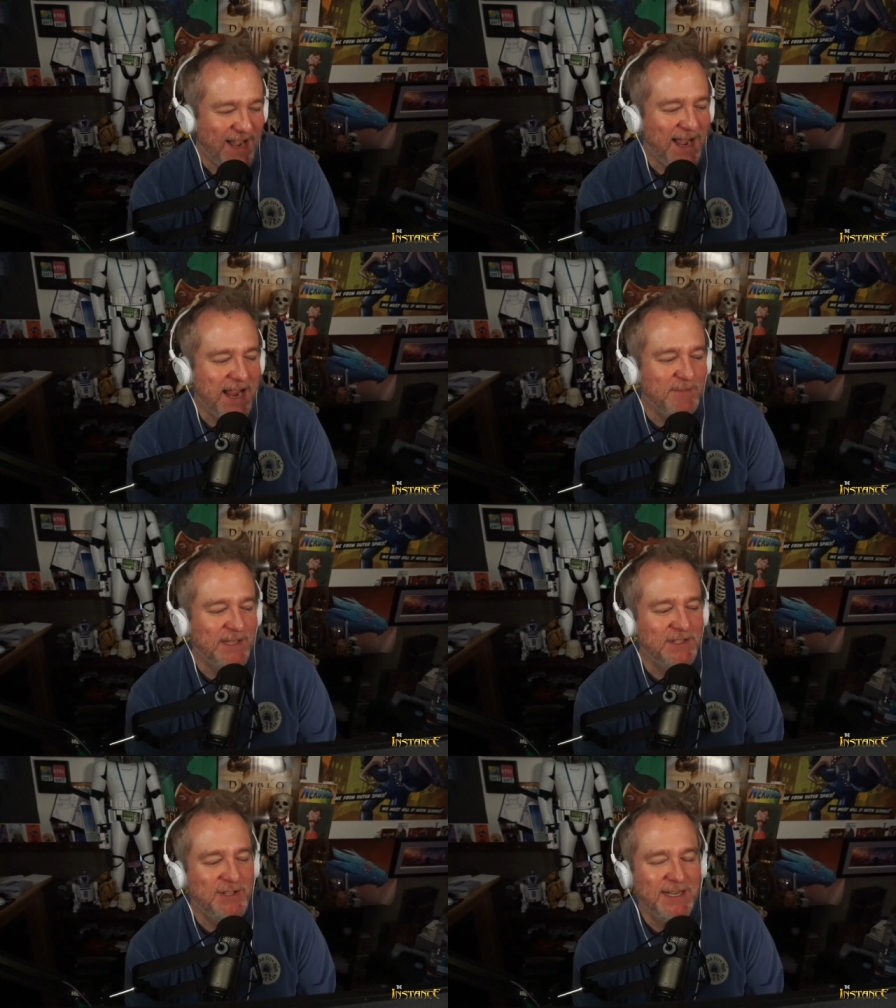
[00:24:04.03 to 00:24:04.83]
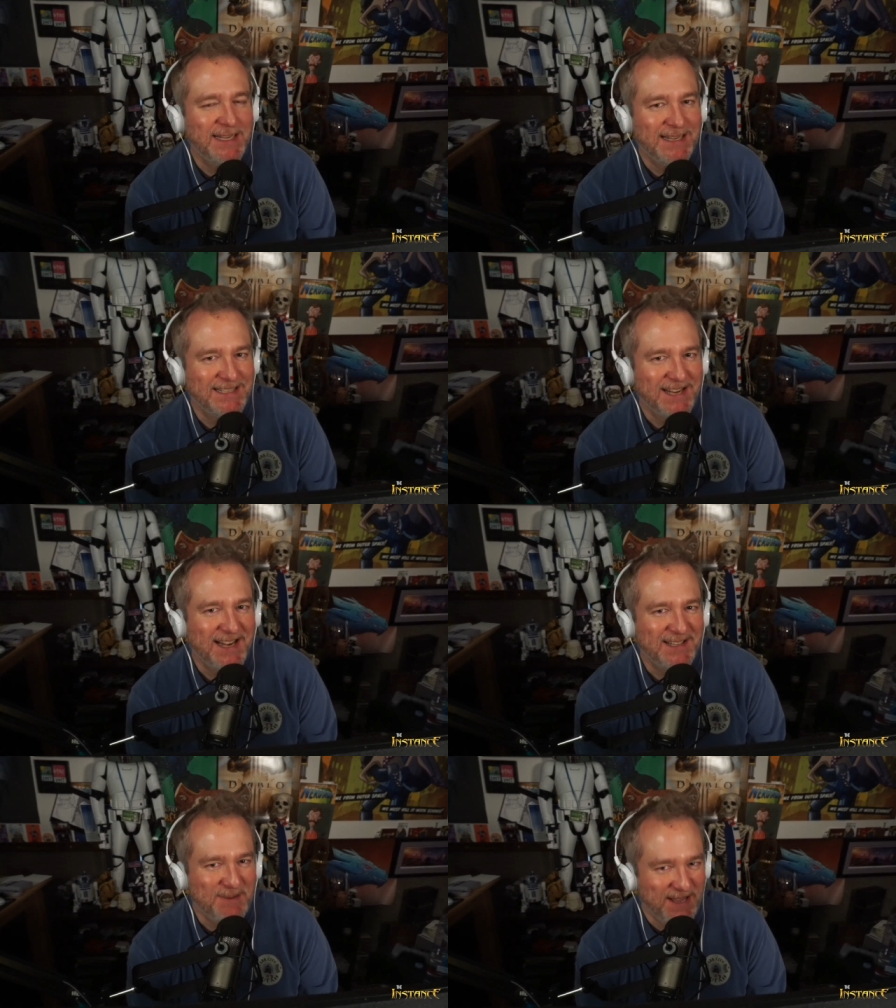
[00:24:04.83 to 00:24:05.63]
I am legit
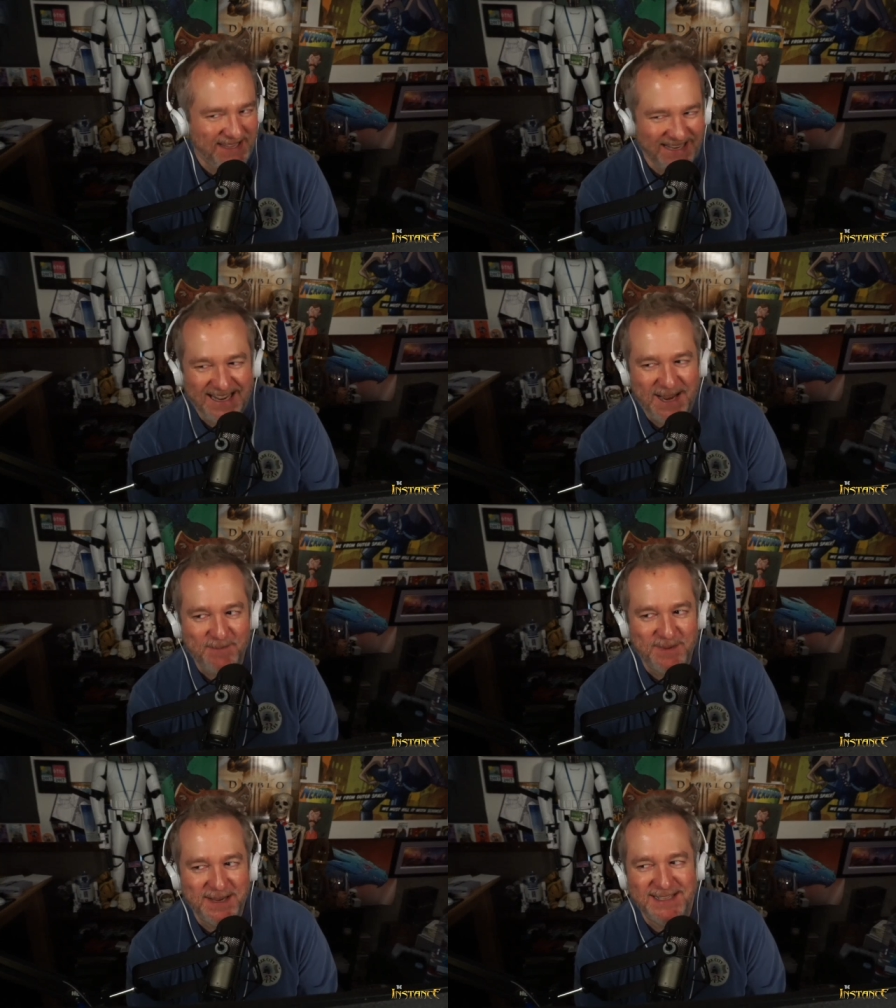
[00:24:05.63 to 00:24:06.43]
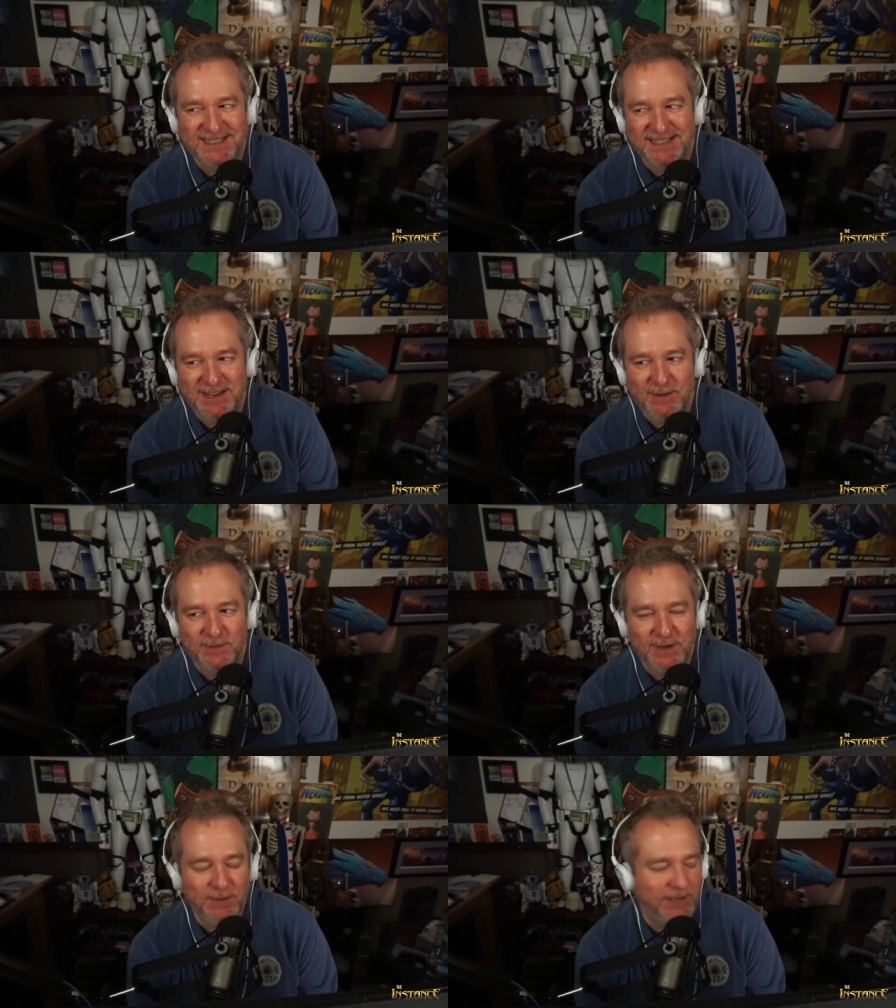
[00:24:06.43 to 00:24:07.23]
excited about that game because
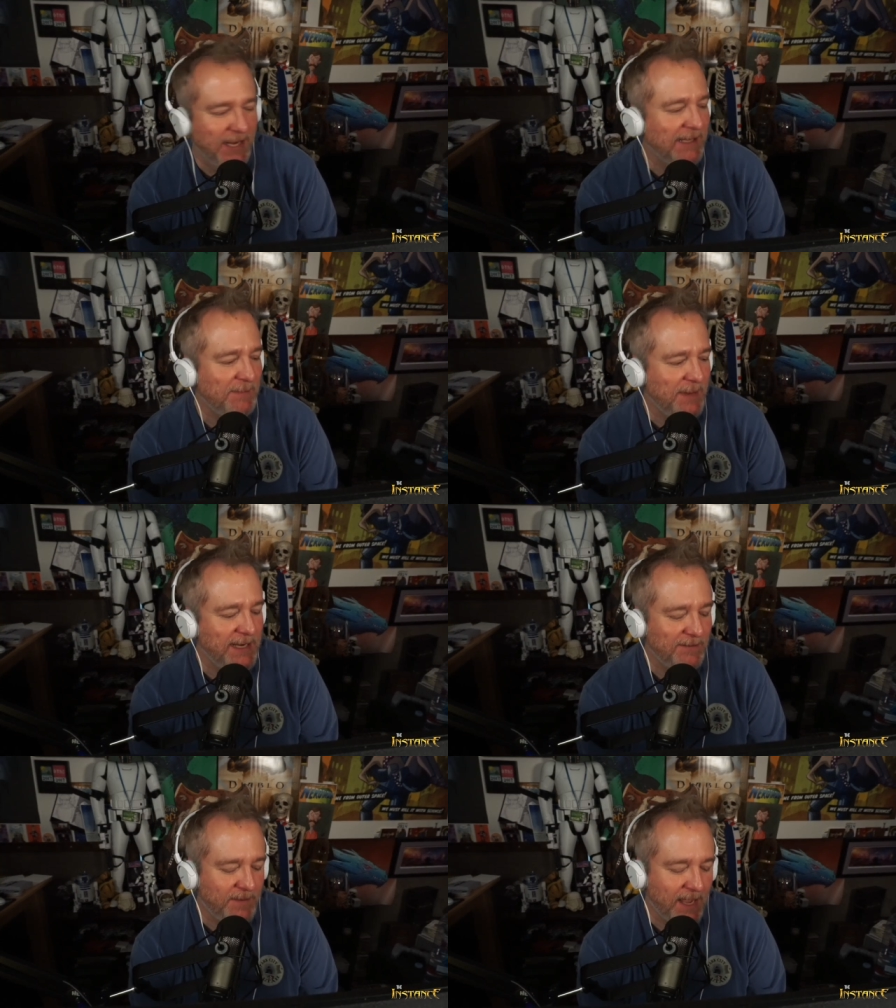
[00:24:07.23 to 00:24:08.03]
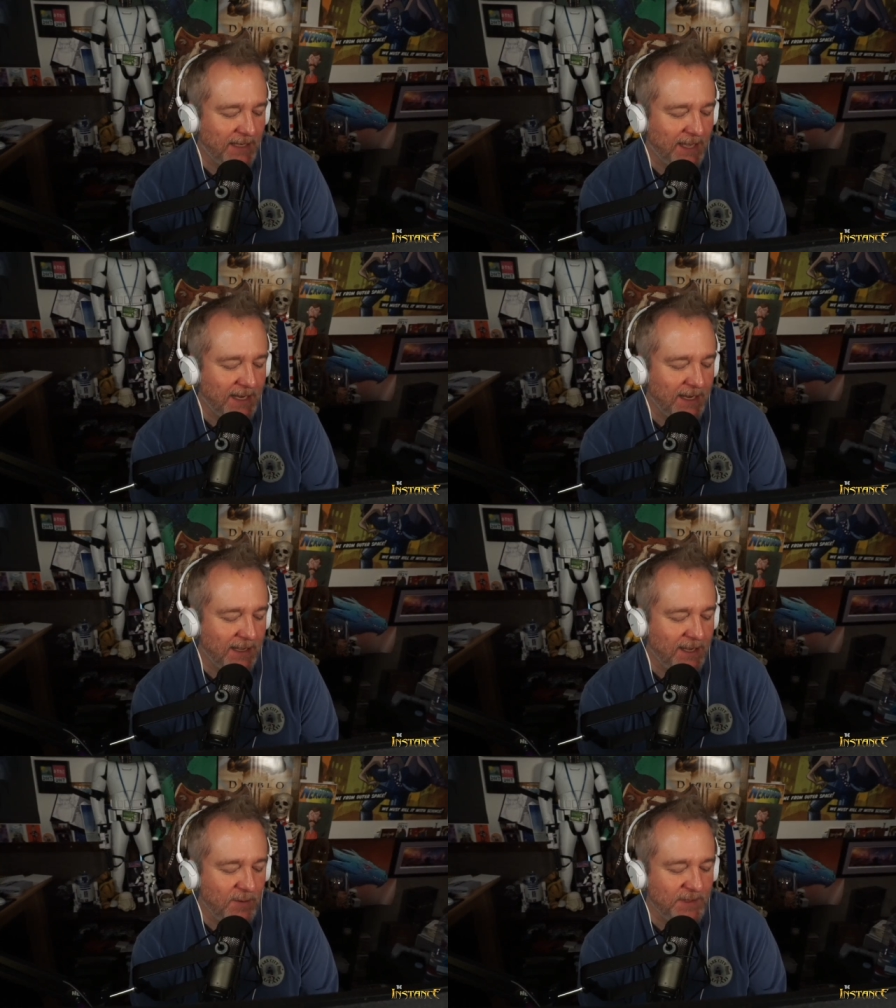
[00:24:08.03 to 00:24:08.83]
you're you're telling me you've got like
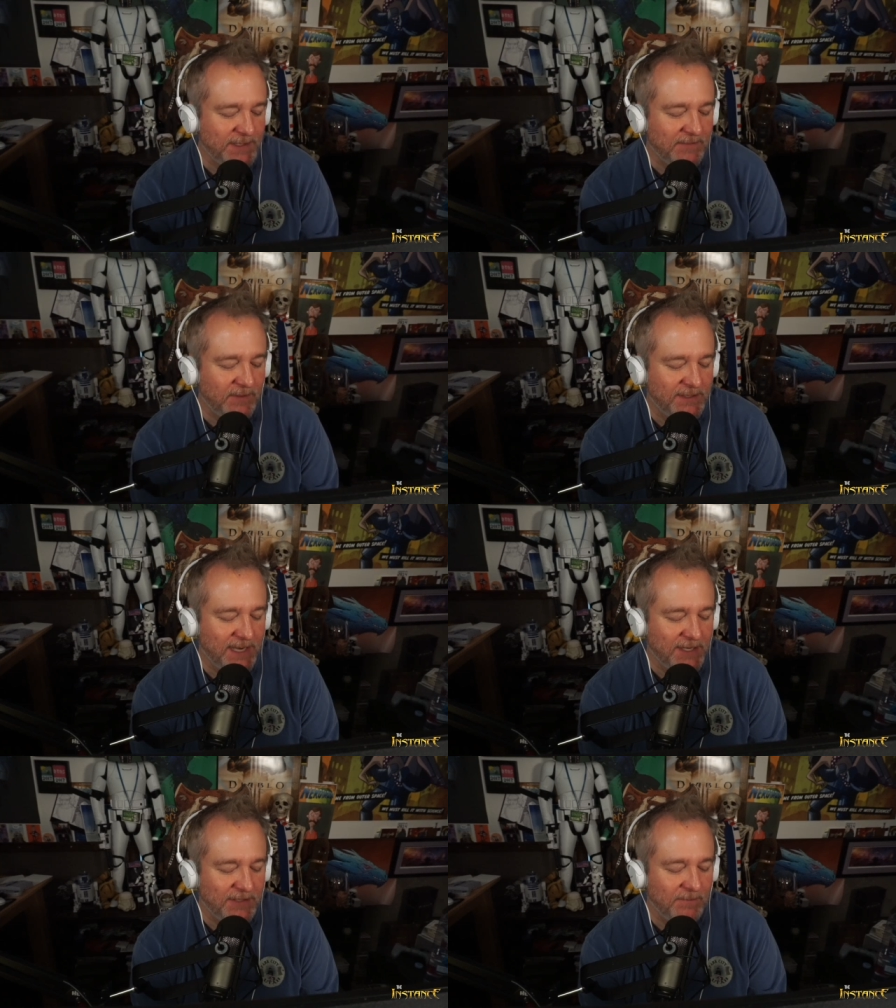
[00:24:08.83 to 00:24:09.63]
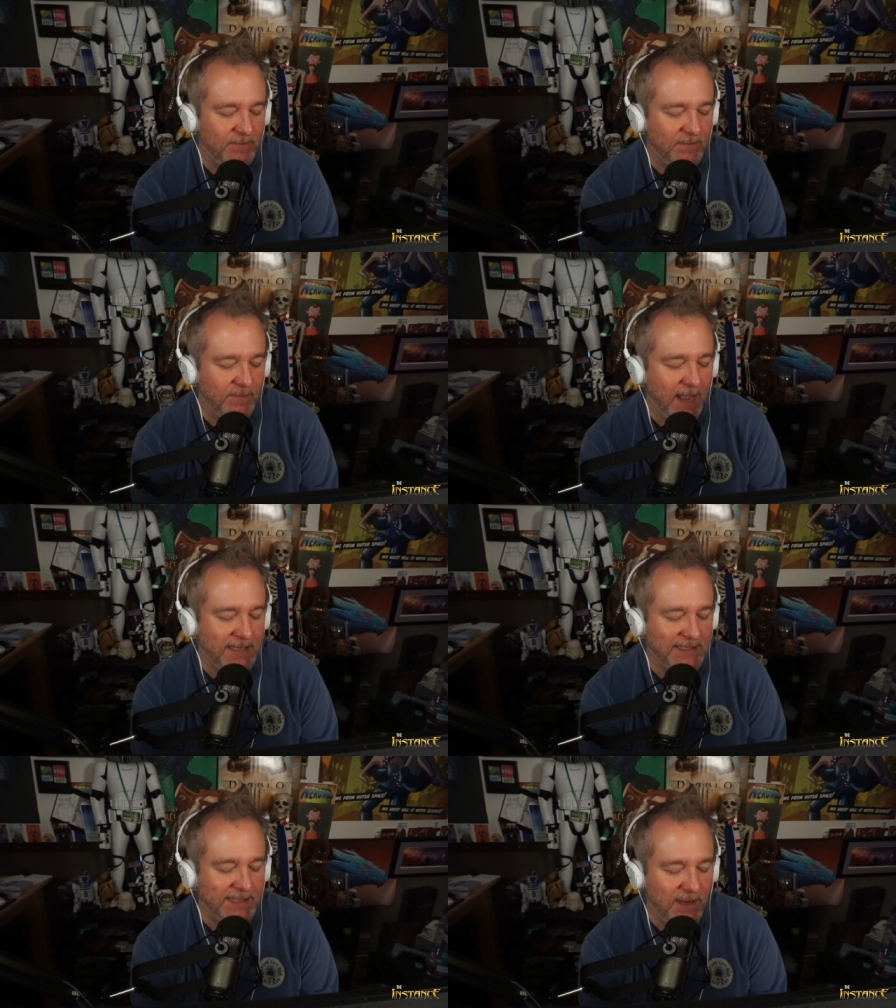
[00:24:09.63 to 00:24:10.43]
a human civilization
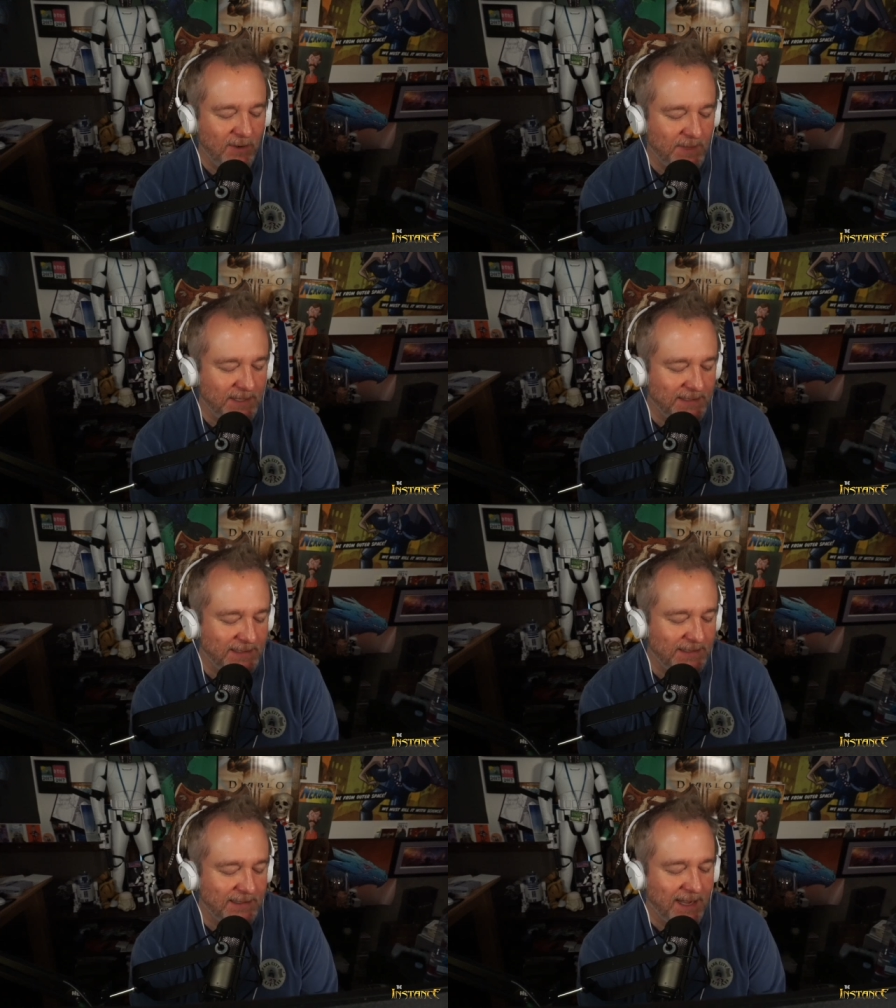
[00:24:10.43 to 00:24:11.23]
minus the humans.